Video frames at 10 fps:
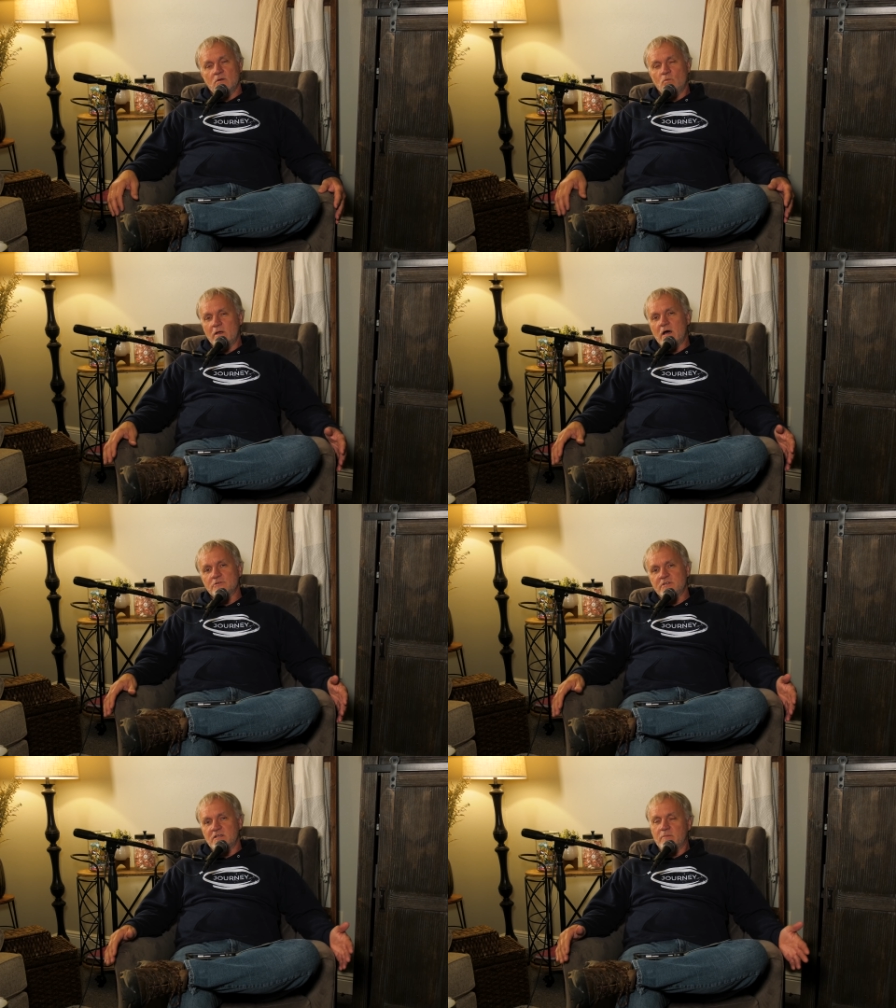we all
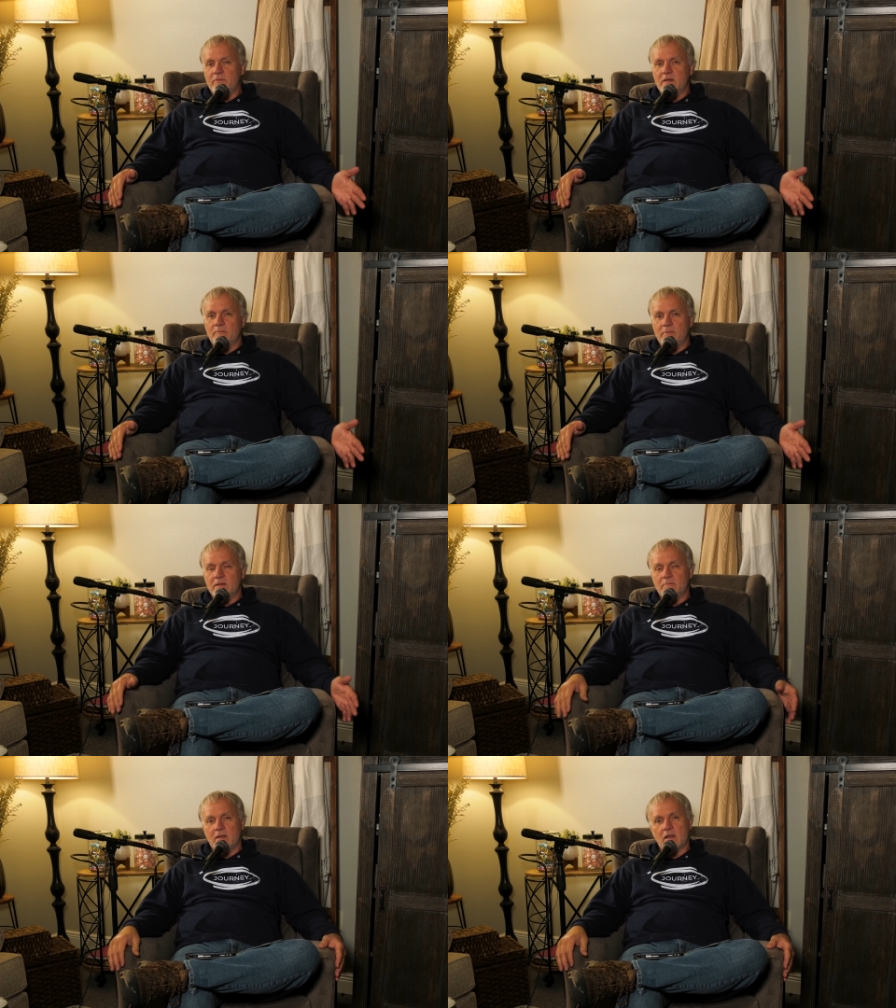tend to be a
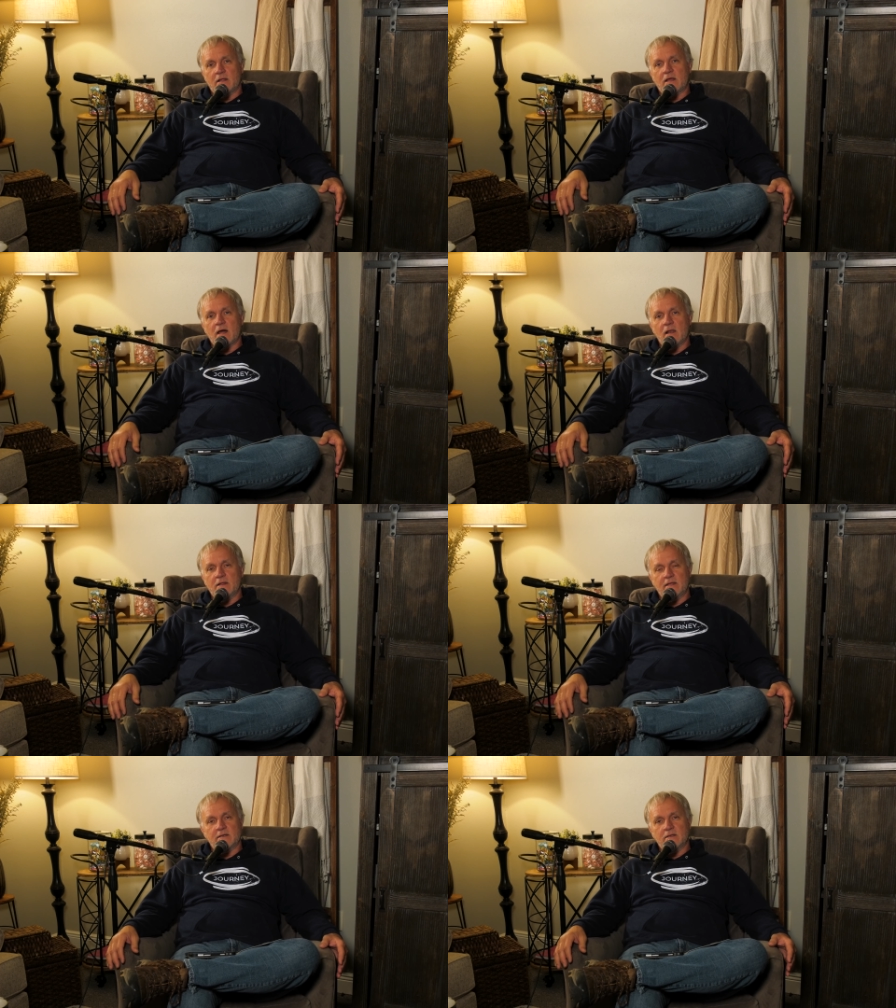bit
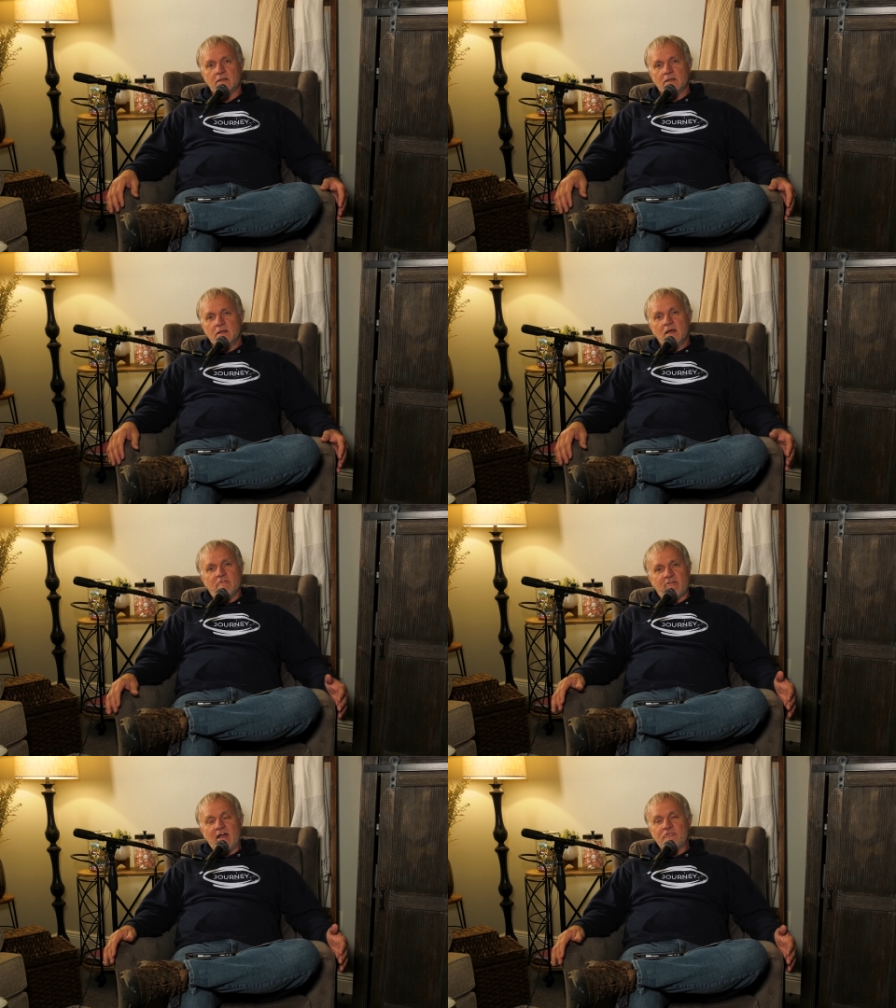melancholy and
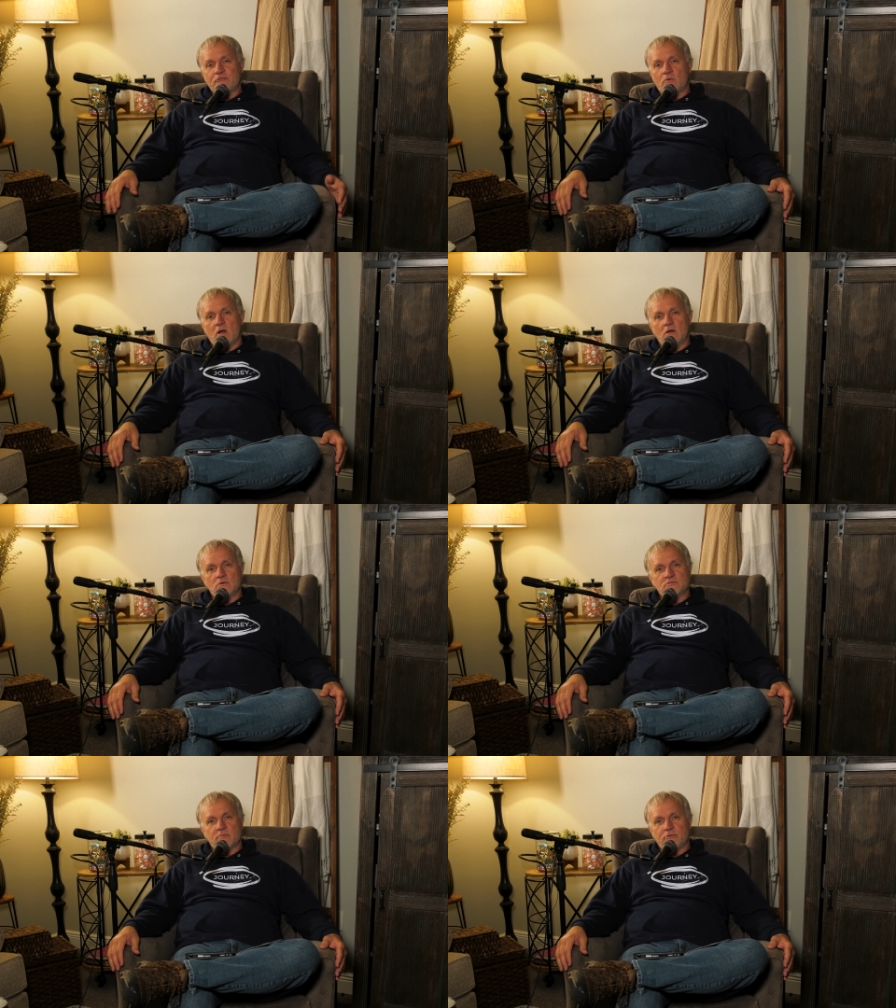fight through our
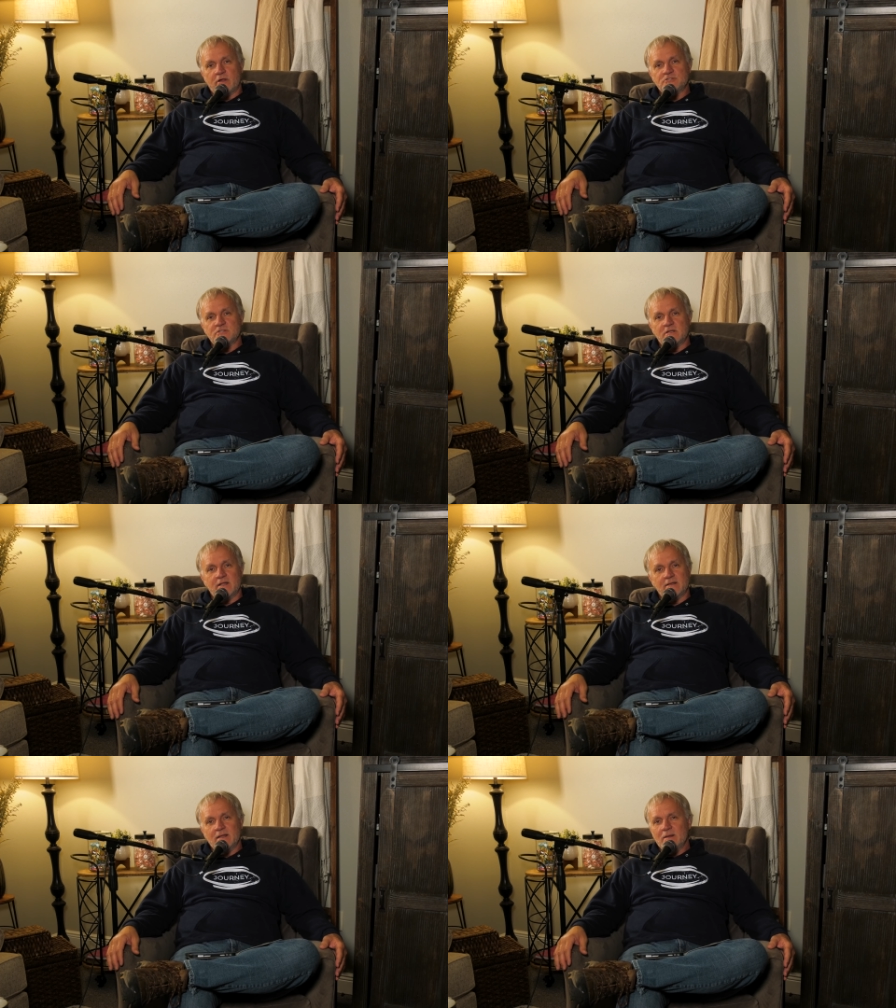own depression
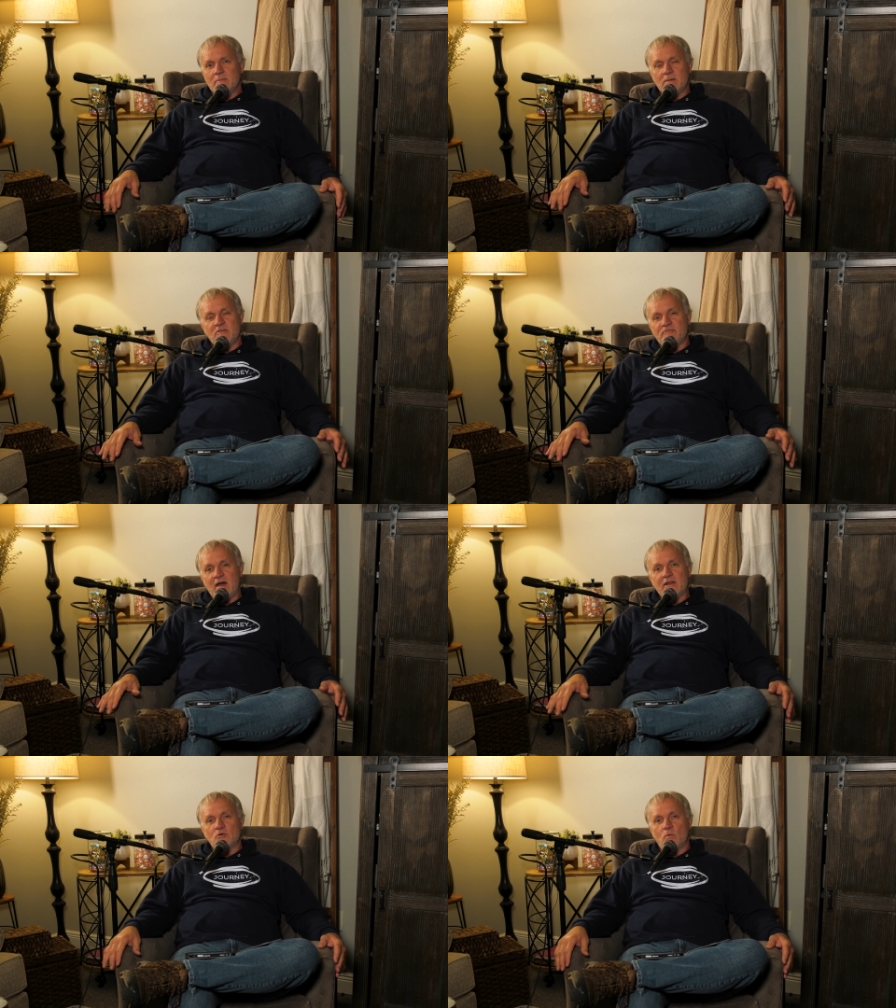and maybe
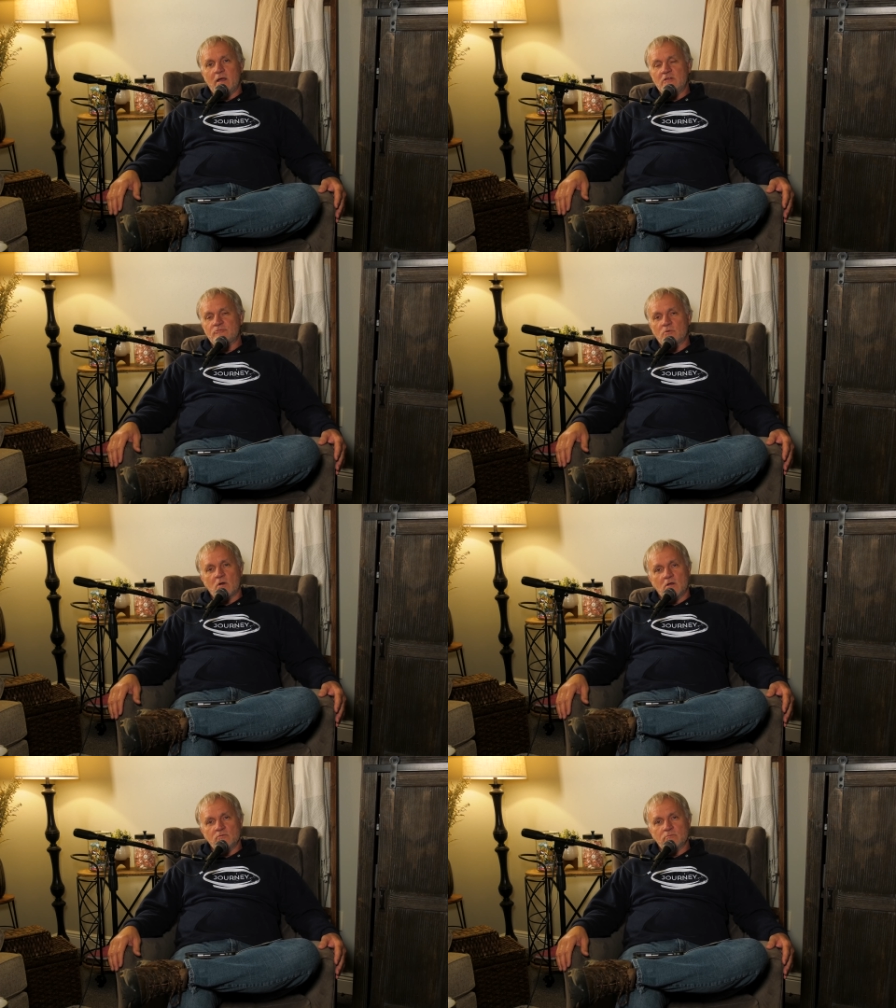find a way through
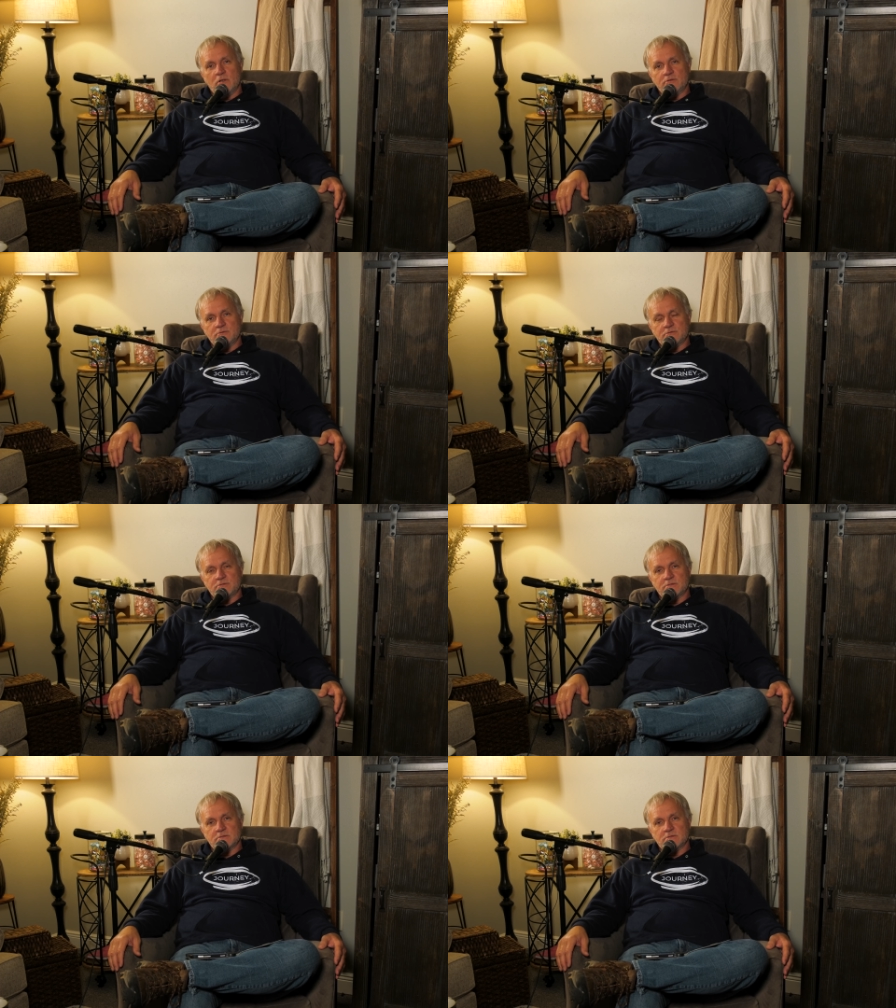our own blues.